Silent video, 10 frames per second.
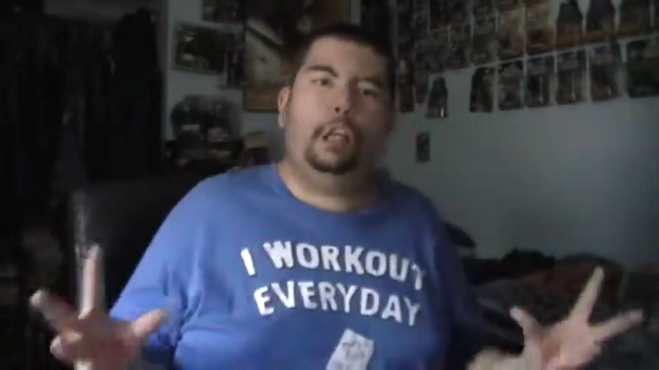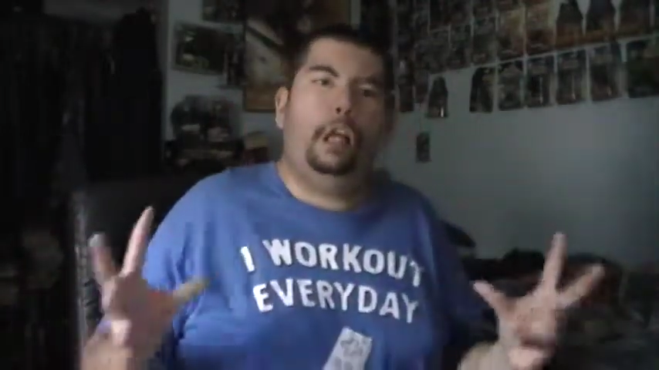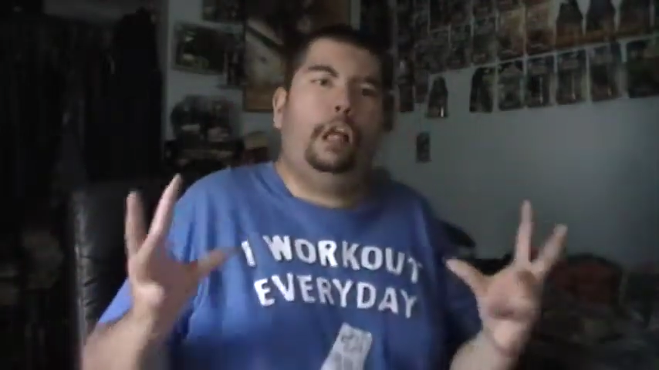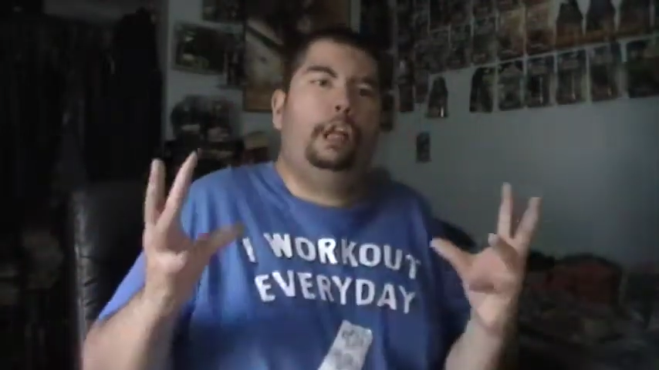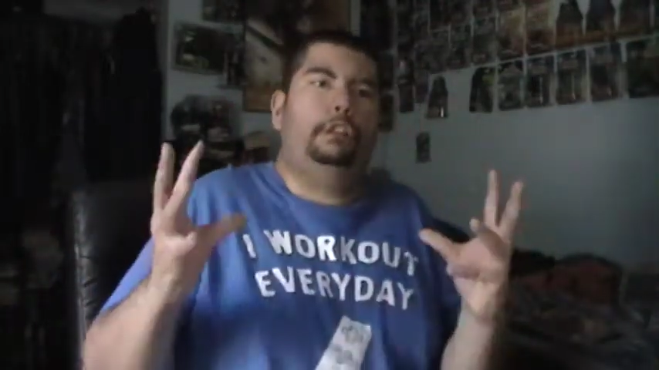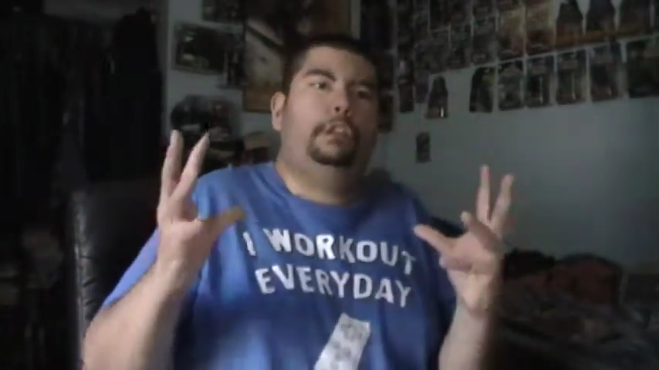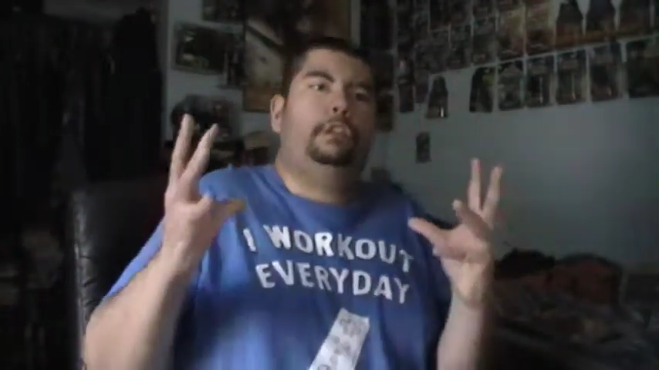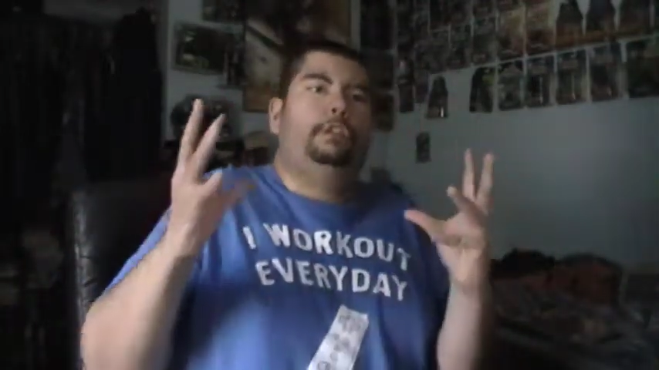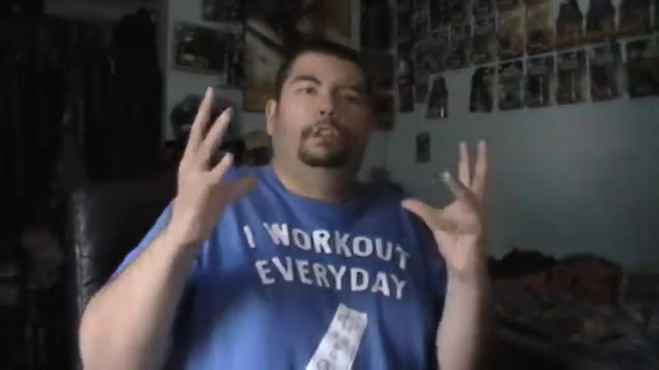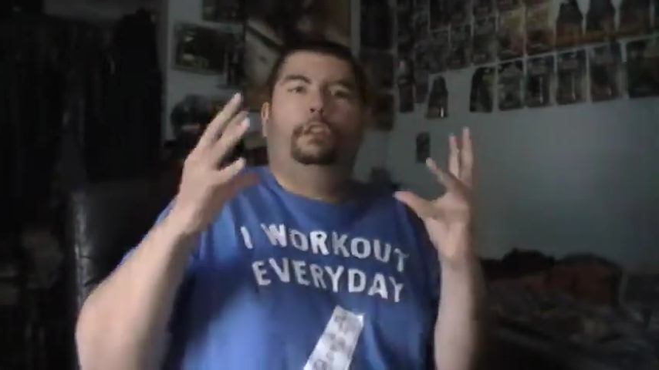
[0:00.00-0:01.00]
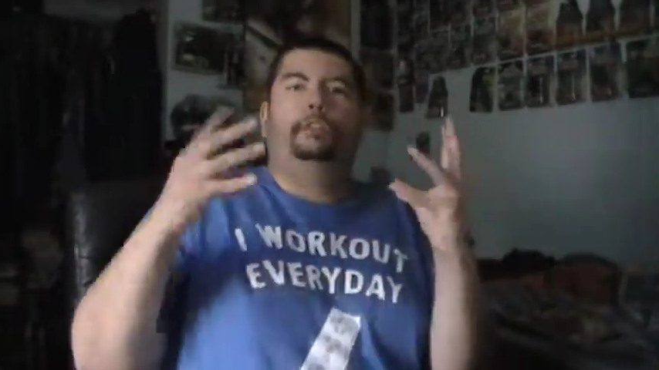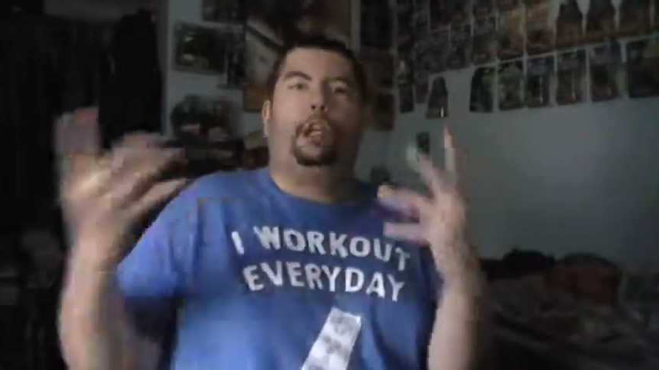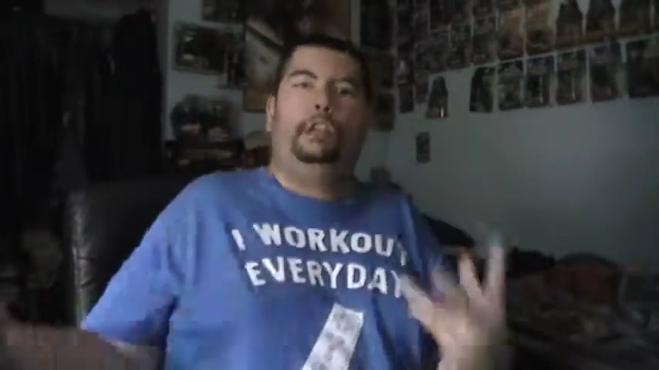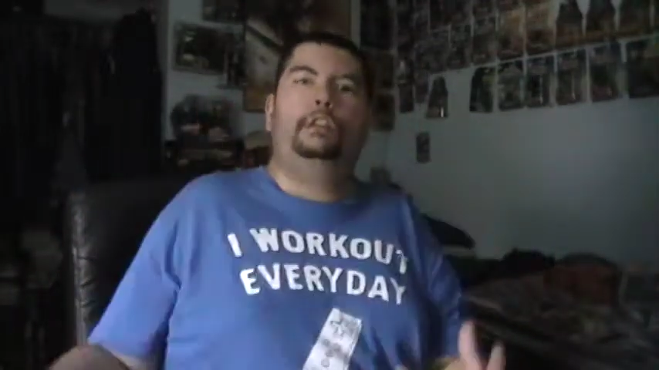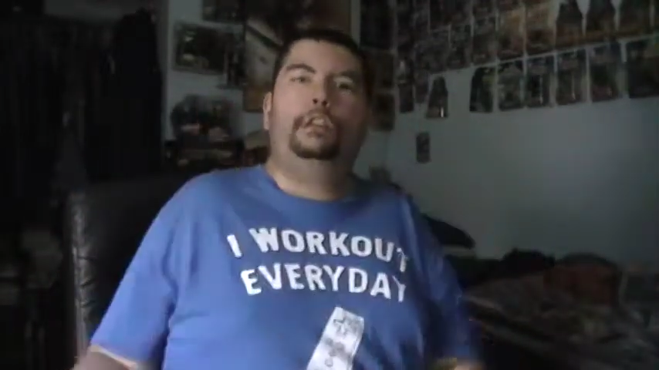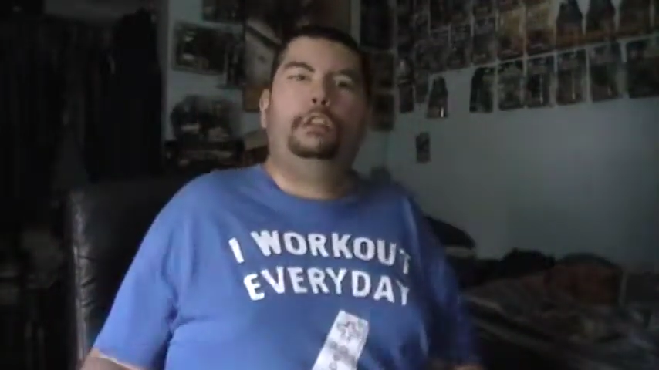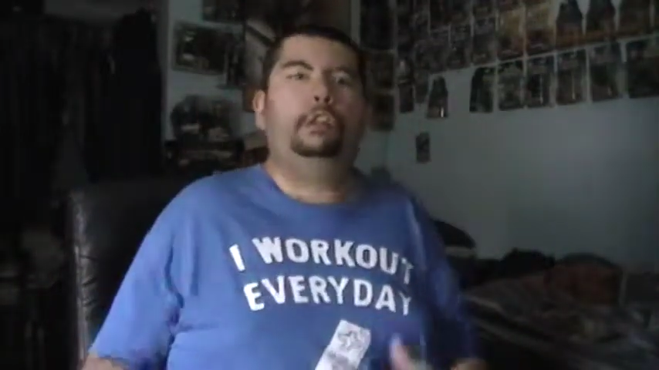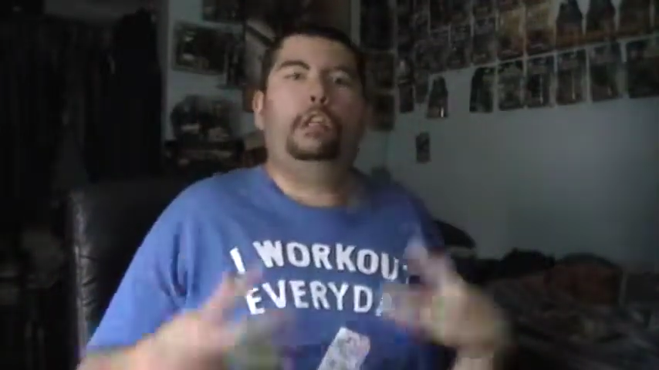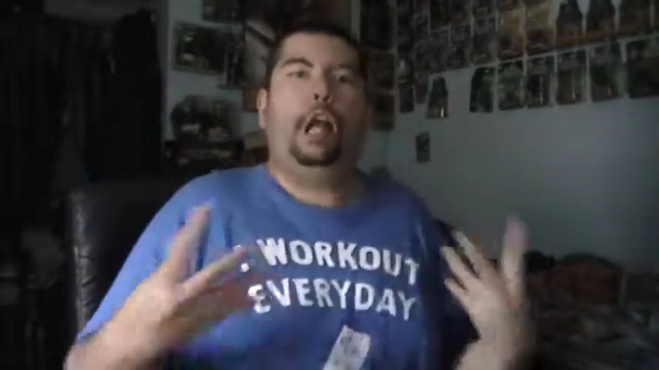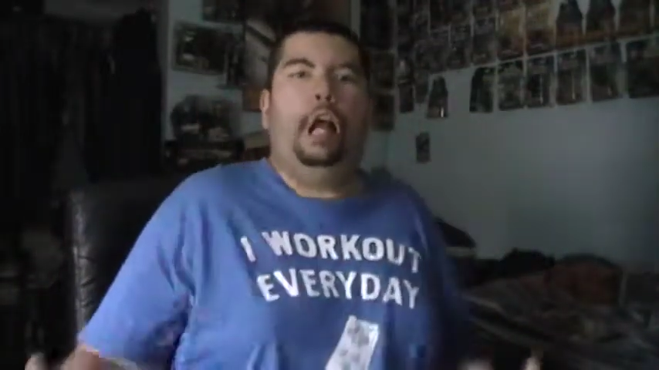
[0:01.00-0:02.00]
I loved it for the violence
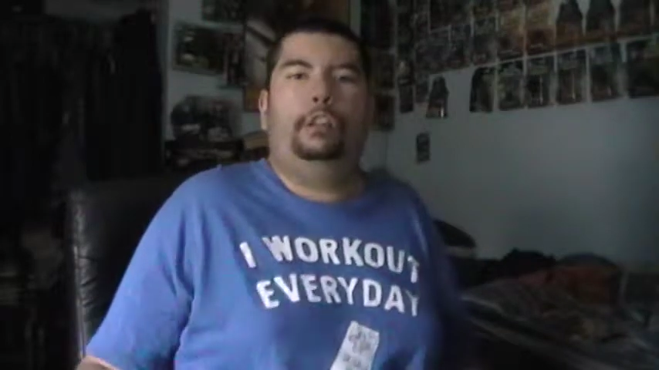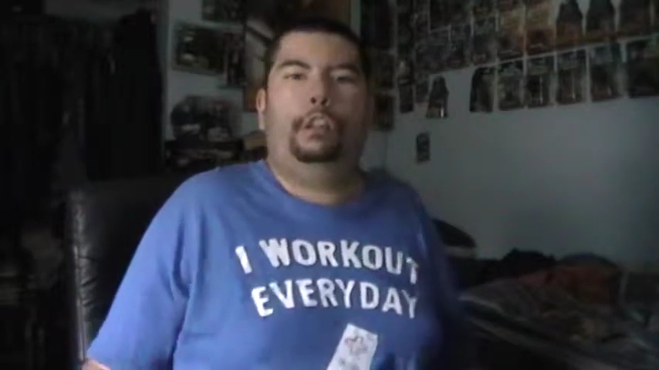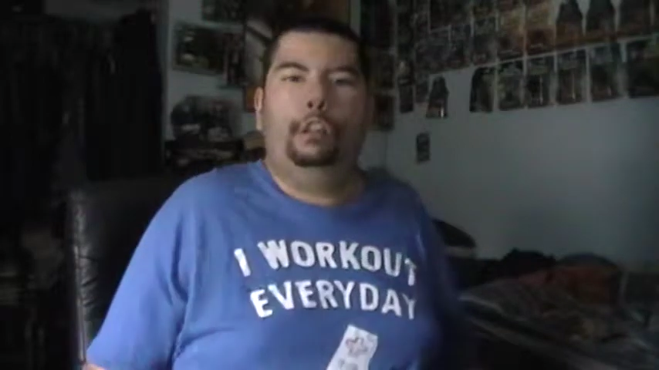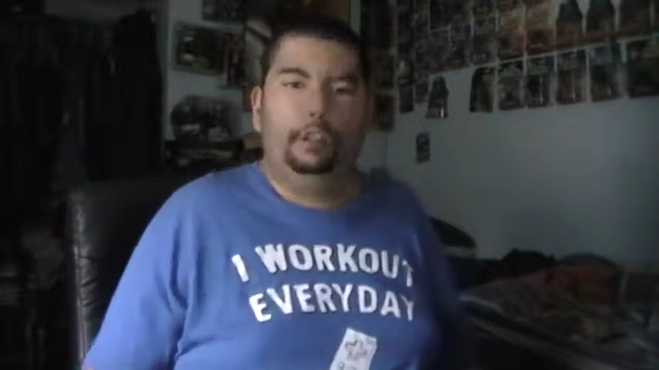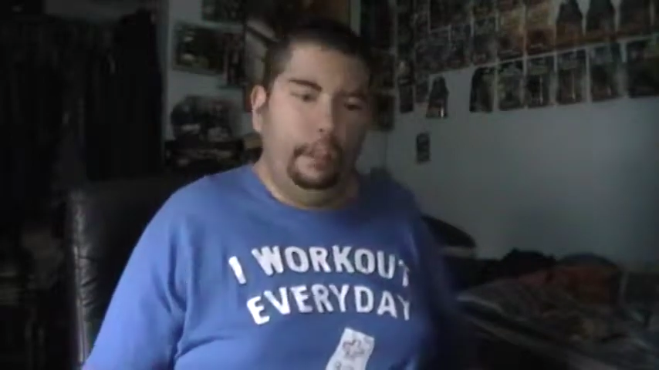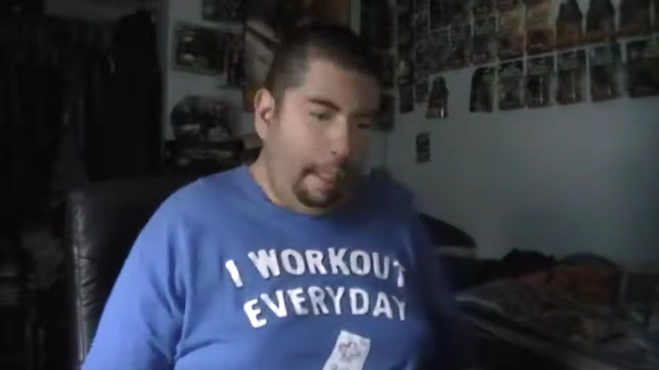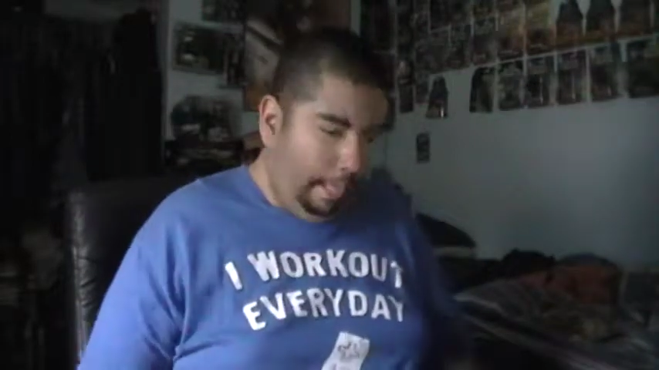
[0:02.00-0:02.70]
and the action.